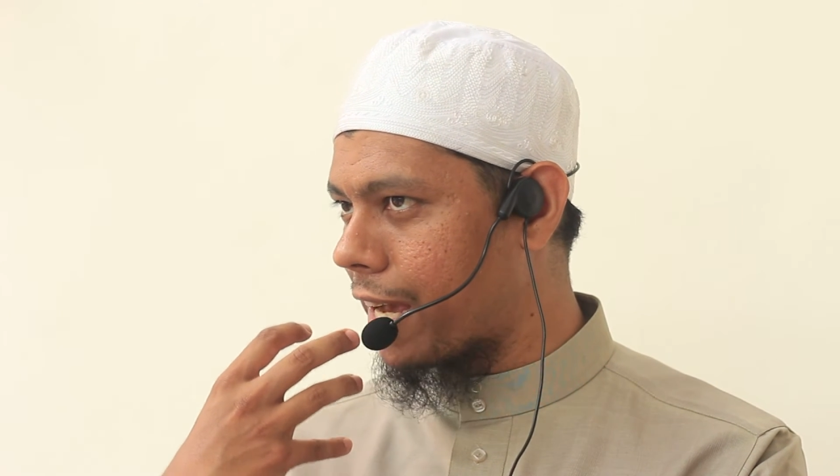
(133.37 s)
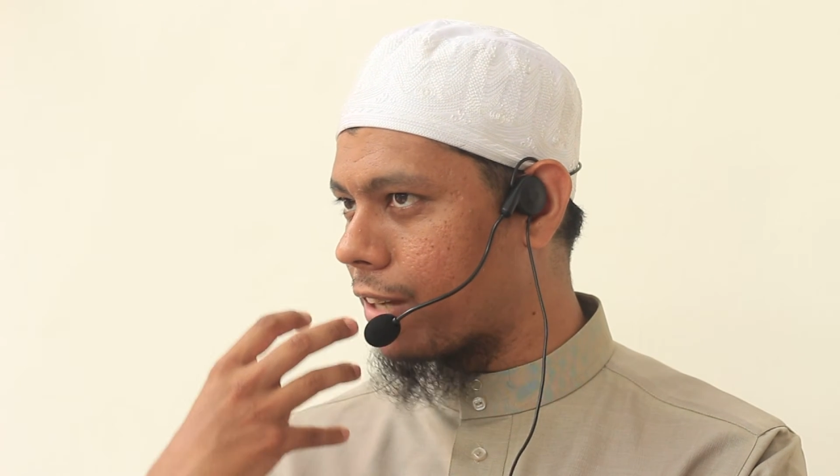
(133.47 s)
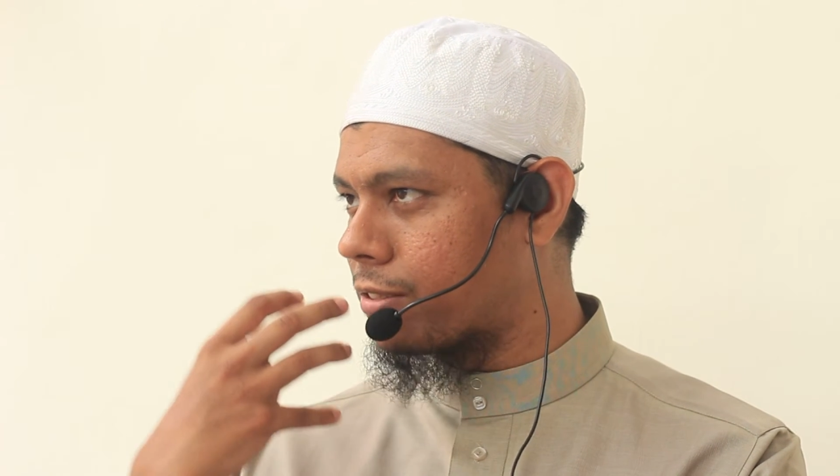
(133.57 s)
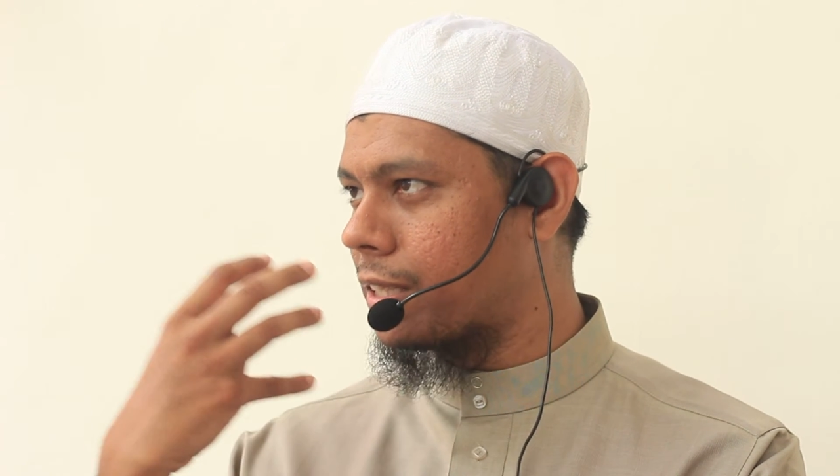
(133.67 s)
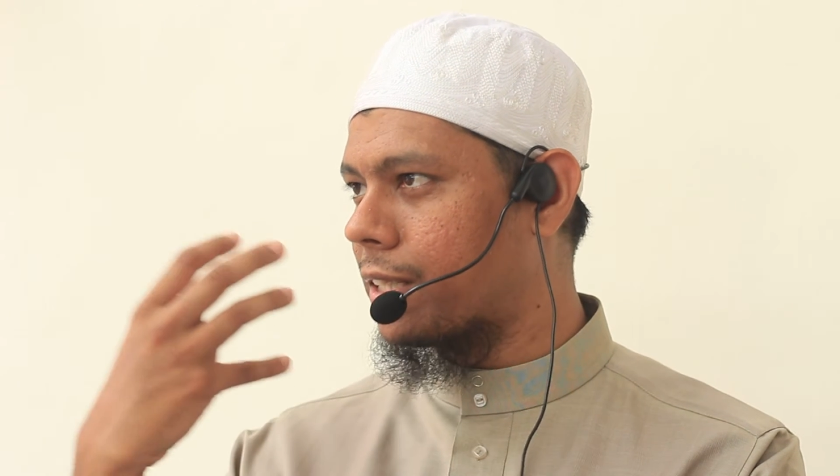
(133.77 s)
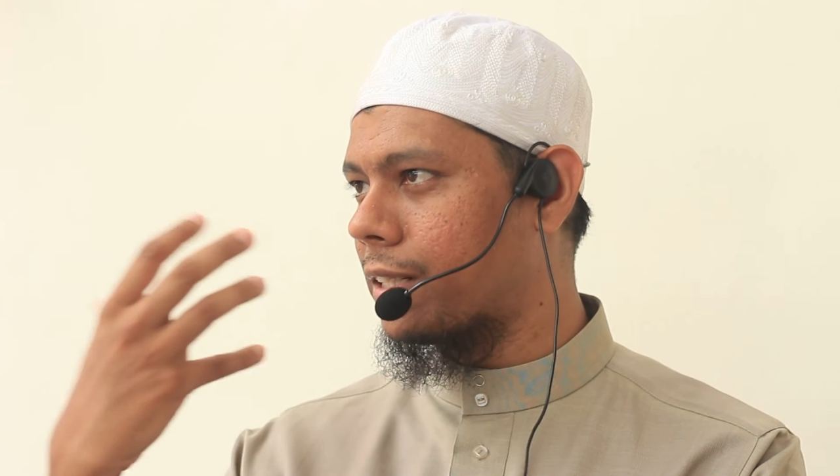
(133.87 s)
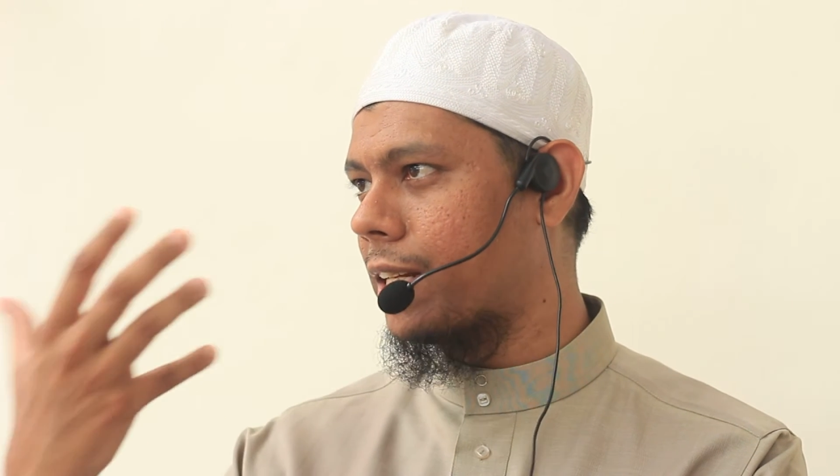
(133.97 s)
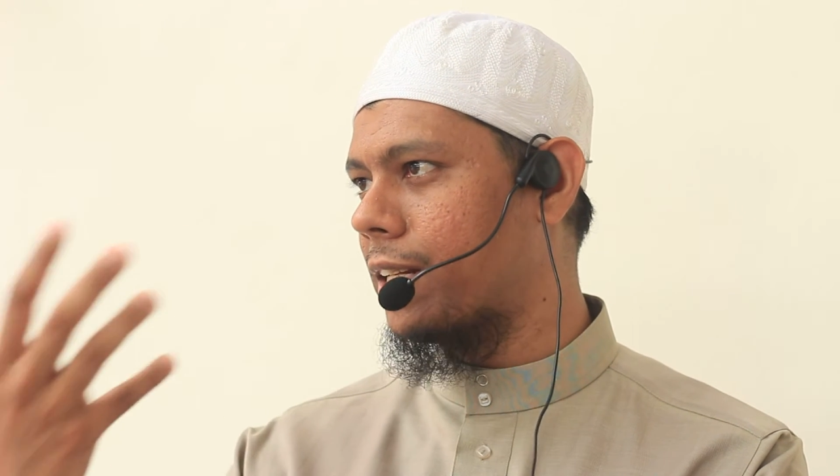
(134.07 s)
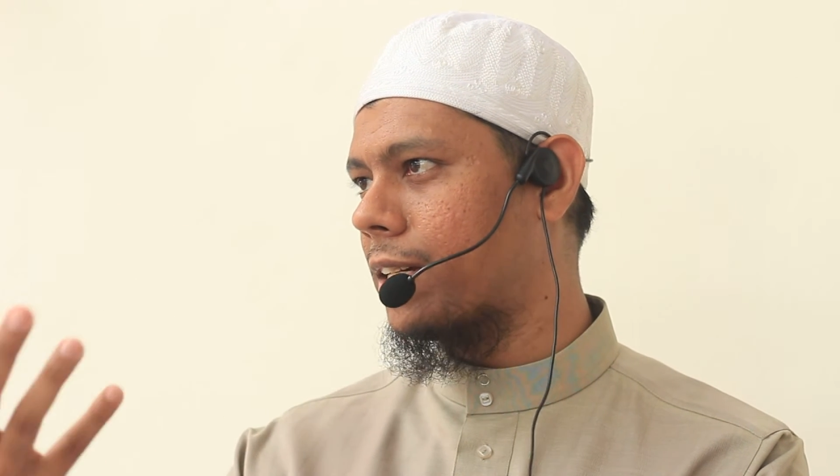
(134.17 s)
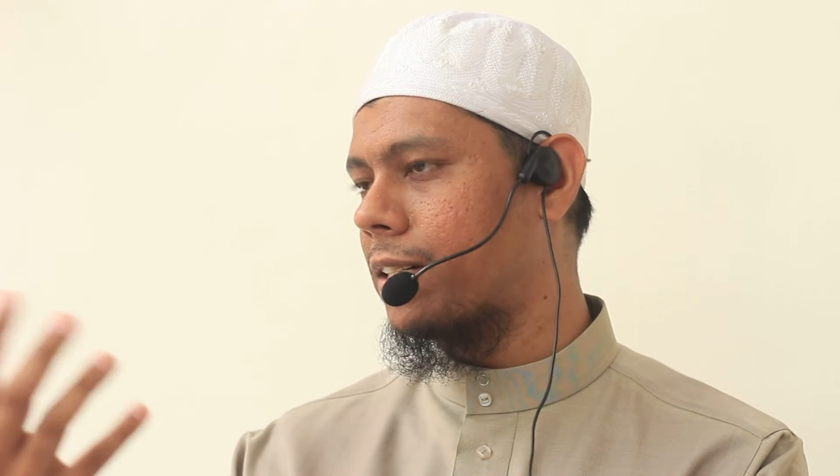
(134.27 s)

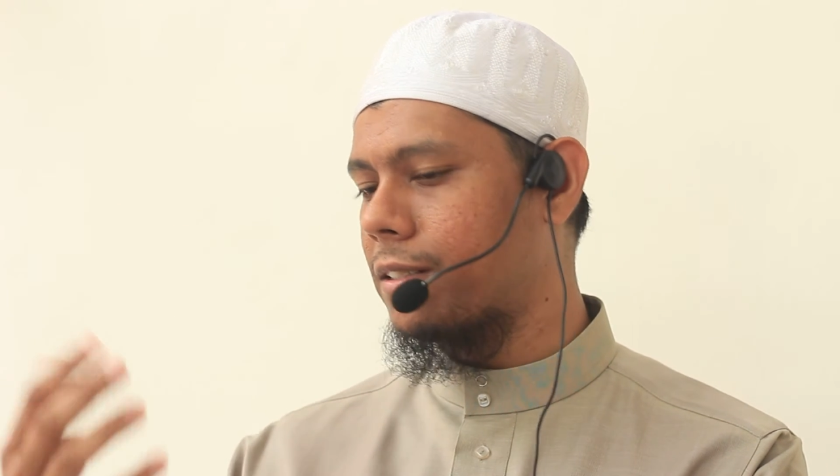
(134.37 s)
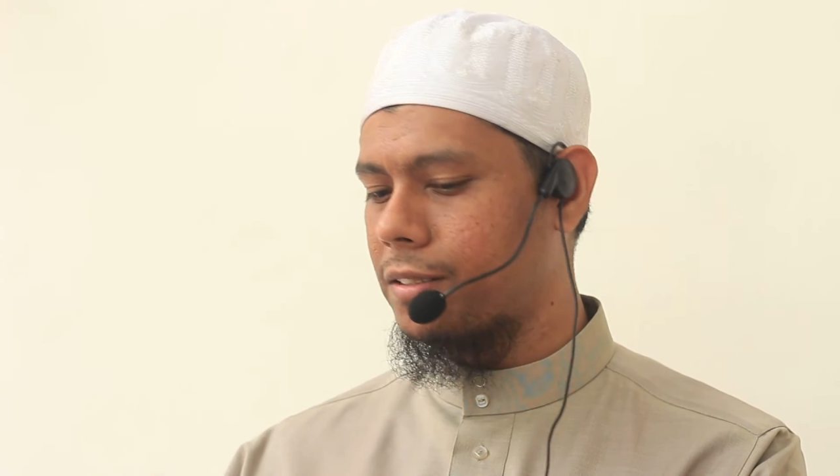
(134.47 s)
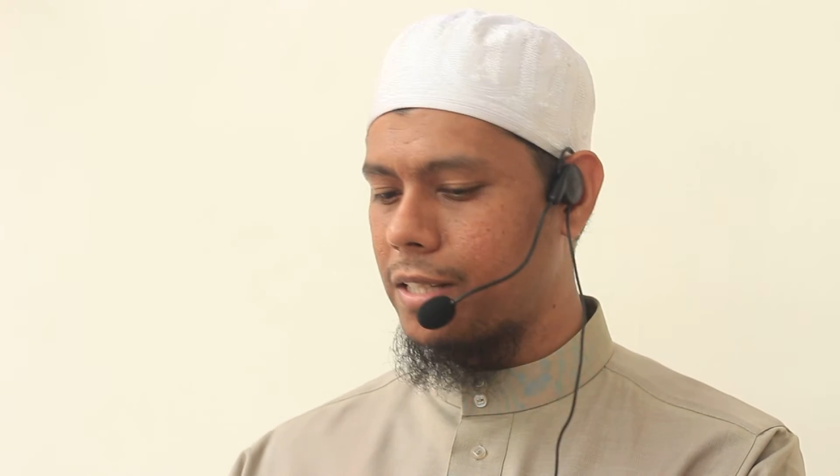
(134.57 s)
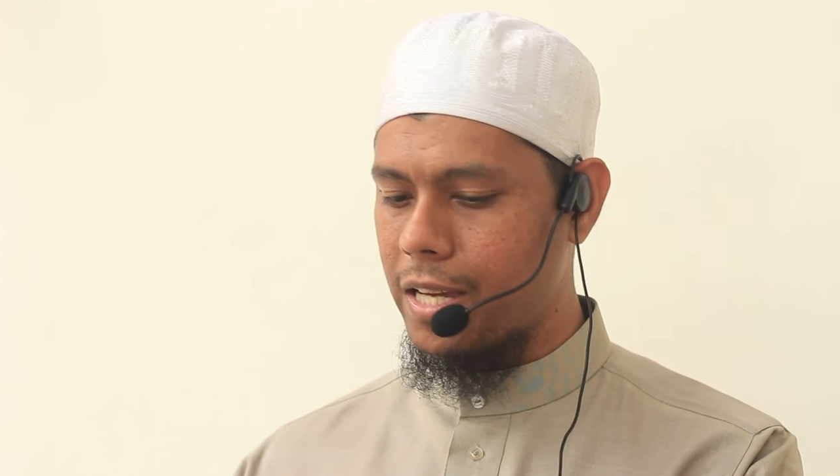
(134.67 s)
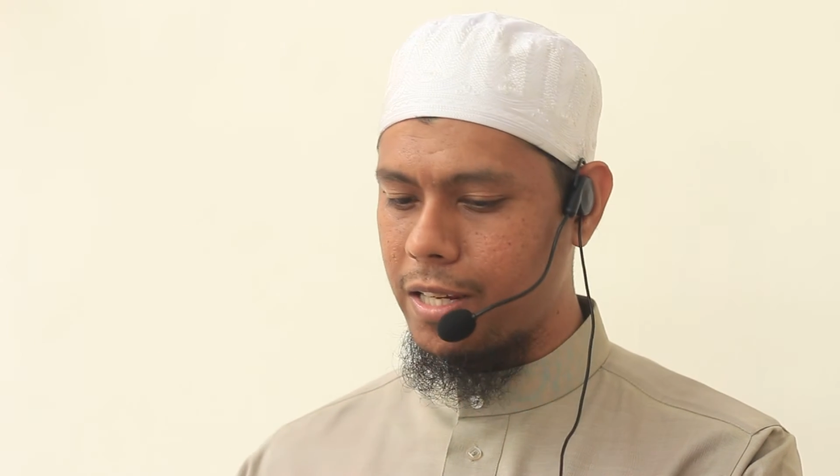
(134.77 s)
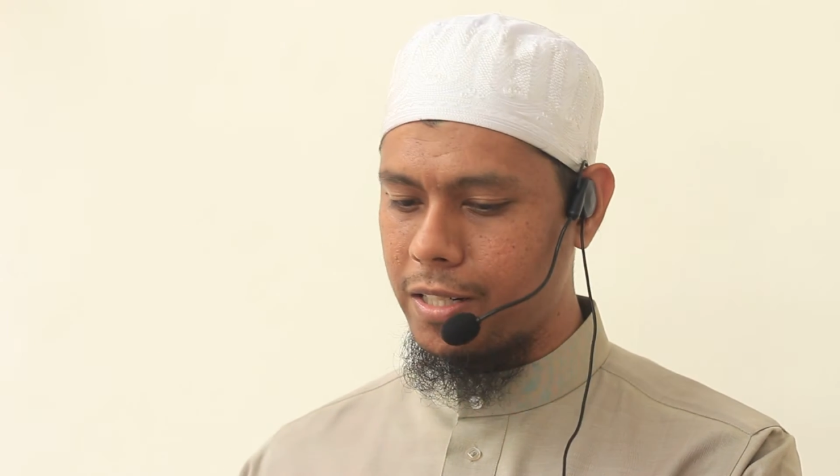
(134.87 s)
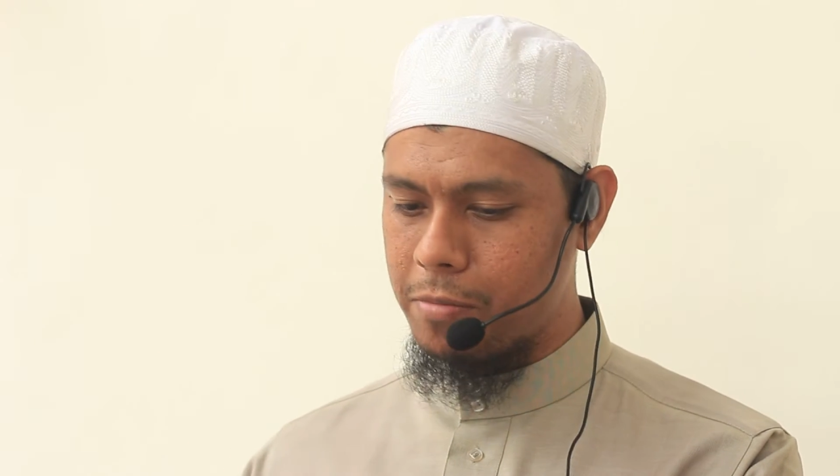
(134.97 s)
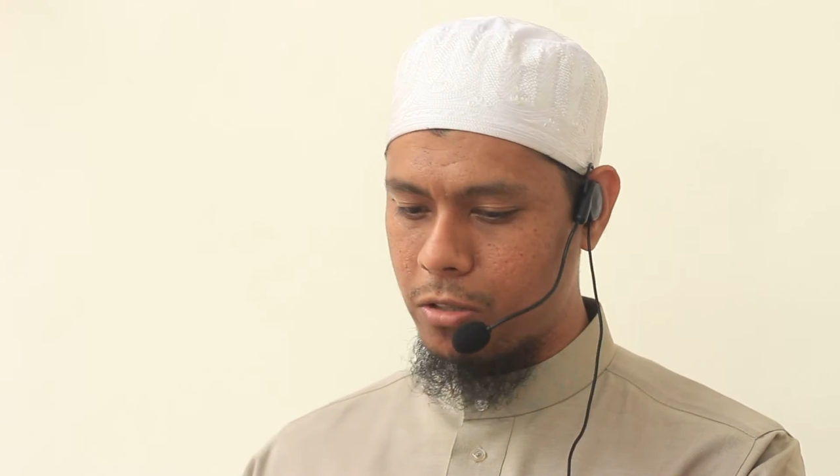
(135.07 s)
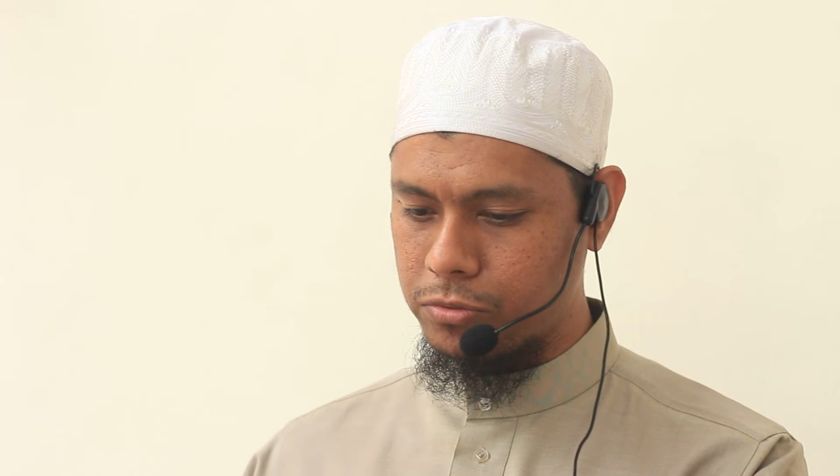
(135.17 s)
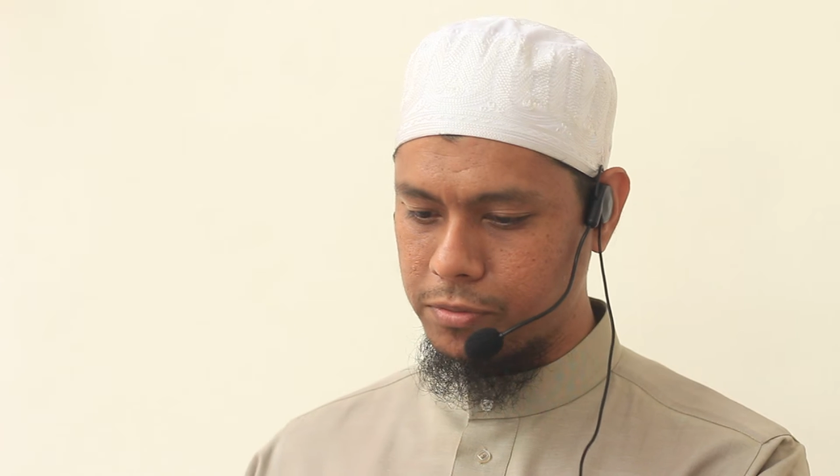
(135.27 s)
exited the
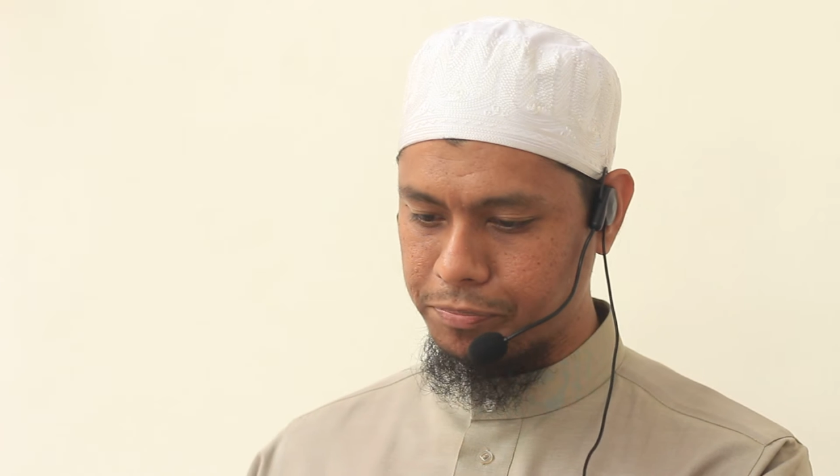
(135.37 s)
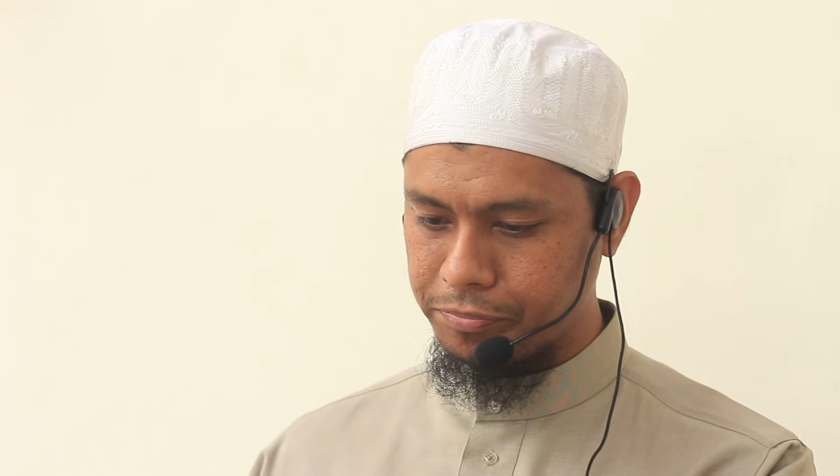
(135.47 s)
mouth.